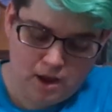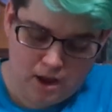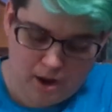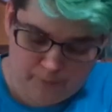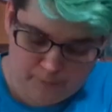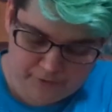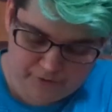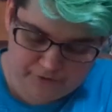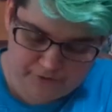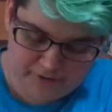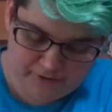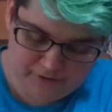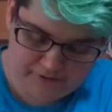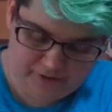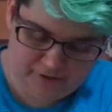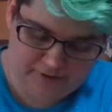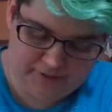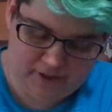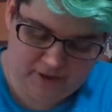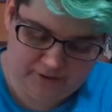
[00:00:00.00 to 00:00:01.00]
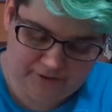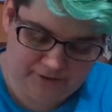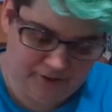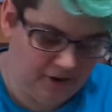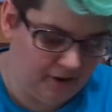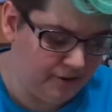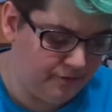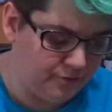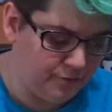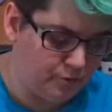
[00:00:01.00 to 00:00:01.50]
And we're just going to set that
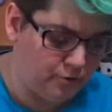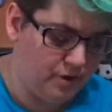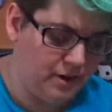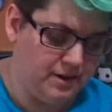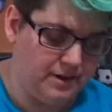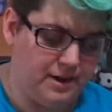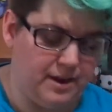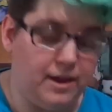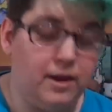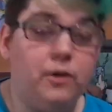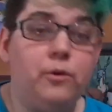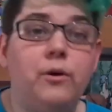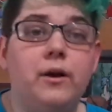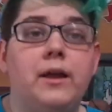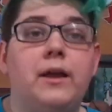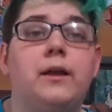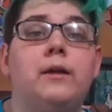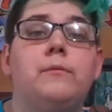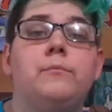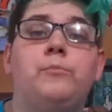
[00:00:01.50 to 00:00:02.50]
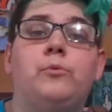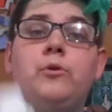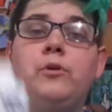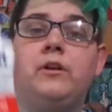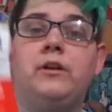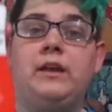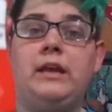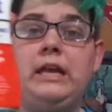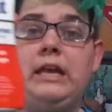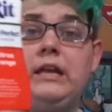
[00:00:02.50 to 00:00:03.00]
aside for right now and
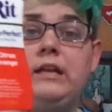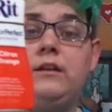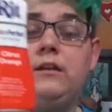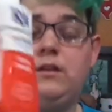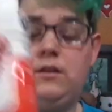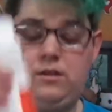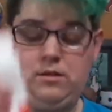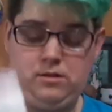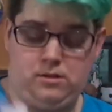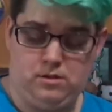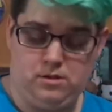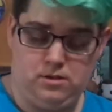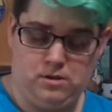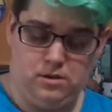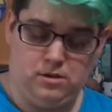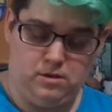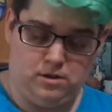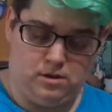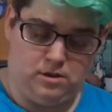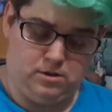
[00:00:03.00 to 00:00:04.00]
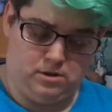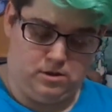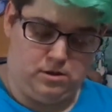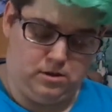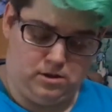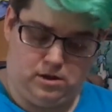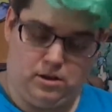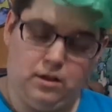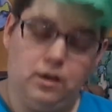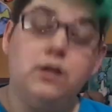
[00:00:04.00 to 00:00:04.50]
put in
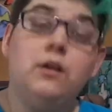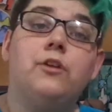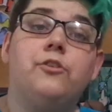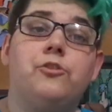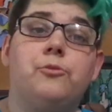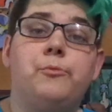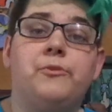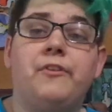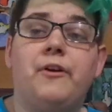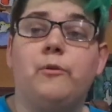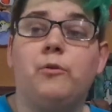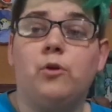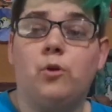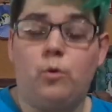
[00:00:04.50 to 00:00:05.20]
some of our